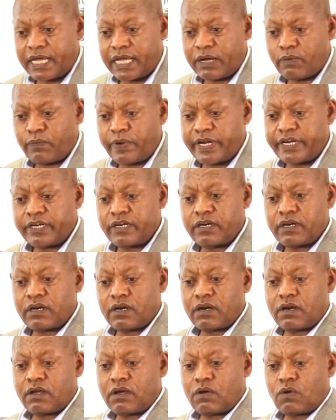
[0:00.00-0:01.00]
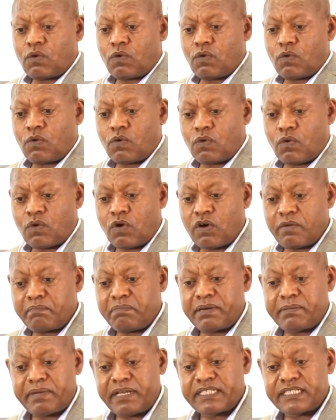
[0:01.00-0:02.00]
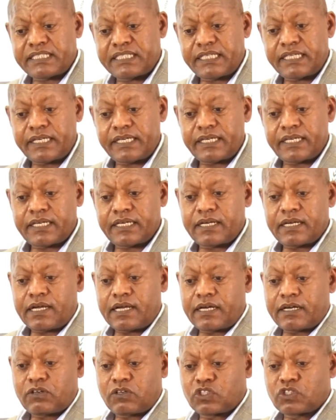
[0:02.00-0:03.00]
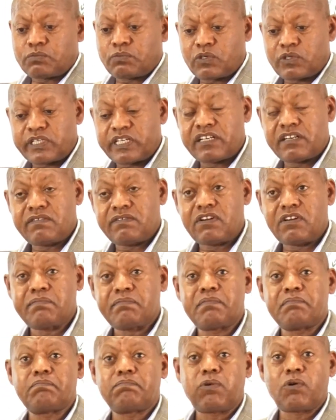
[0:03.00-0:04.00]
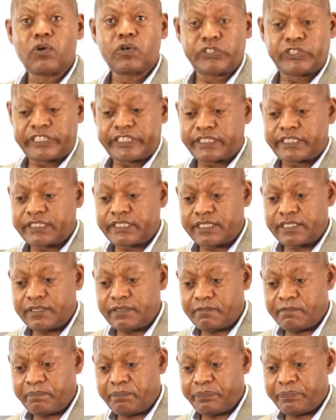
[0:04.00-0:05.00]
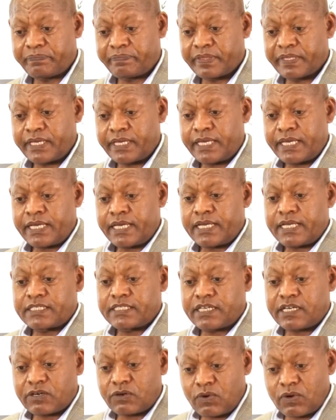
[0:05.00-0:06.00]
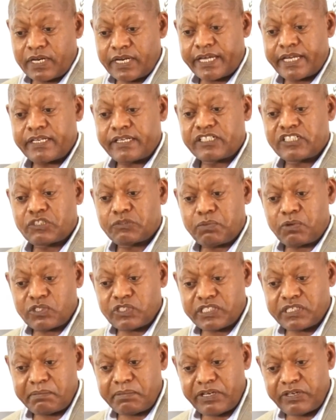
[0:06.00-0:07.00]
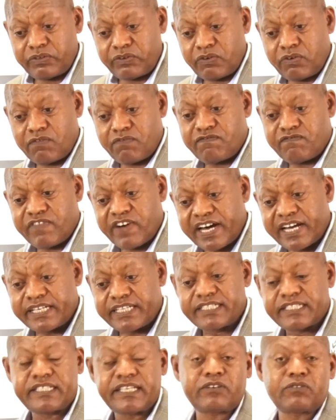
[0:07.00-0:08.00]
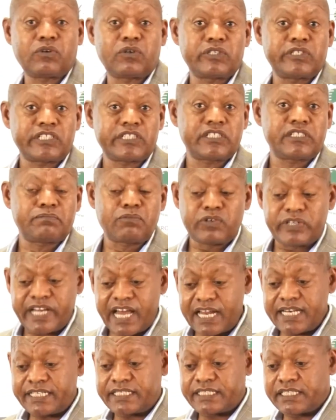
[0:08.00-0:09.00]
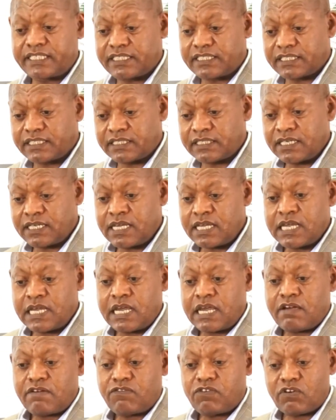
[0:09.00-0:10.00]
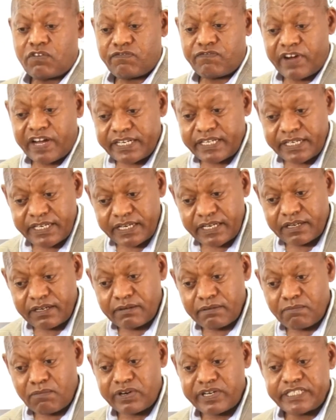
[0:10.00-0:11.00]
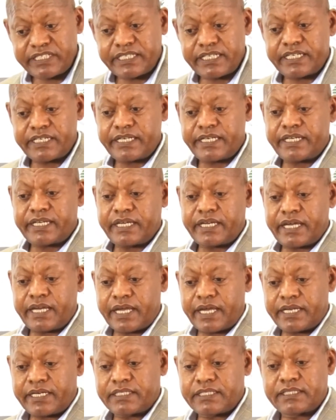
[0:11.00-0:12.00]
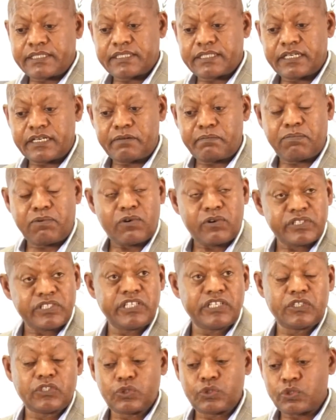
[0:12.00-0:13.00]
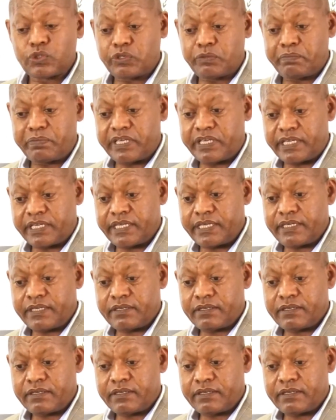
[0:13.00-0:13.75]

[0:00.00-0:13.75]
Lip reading: When co-implementing cross-border development projects, the role and responsibility of various stakeholders, modalities for funding, monitoring, and reporting should be